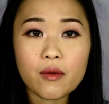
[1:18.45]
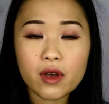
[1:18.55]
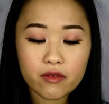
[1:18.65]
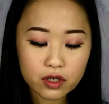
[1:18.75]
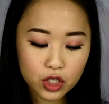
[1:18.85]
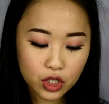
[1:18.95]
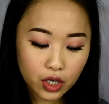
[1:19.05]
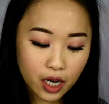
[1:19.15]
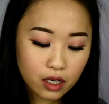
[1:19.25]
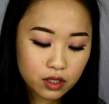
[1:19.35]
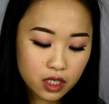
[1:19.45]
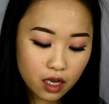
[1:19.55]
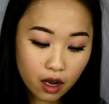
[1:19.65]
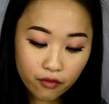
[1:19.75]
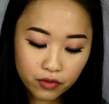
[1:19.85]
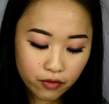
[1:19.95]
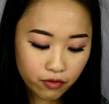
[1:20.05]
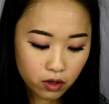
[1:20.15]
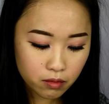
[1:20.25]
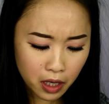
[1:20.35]
I'm not even sure how to take off the
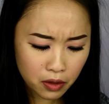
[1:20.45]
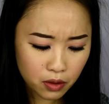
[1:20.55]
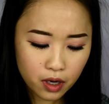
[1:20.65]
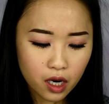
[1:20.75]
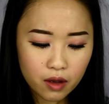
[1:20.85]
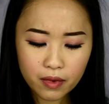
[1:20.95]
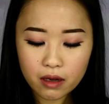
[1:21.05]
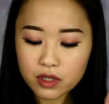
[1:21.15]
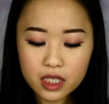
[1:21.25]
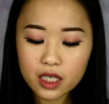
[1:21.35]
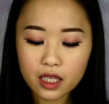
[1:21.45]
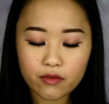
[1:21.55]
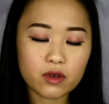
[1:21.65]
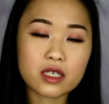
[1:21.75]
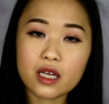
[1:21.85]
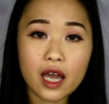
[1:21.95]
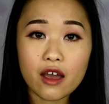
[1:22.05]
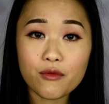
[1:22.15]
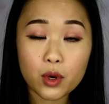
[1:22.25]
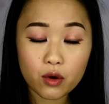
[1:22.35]
film either, but I'm just gonna leave it because I
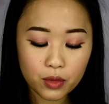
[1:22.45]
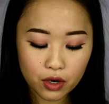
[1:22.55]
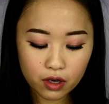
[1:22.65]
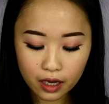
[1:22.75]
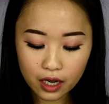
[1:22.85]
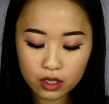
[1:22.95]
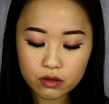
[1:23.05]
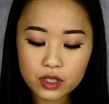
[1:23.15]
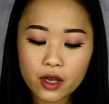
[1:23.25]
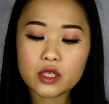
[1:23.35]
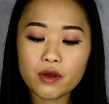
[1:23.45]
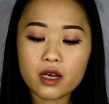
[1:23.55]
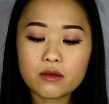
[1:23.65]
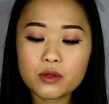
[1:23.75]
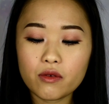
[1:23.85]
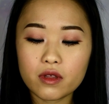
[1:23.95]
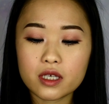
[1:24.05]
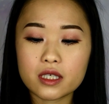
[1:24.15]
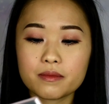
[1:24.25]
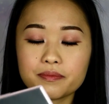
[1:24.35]
have my own mirror that I use. So it comes with
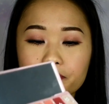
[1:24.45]
this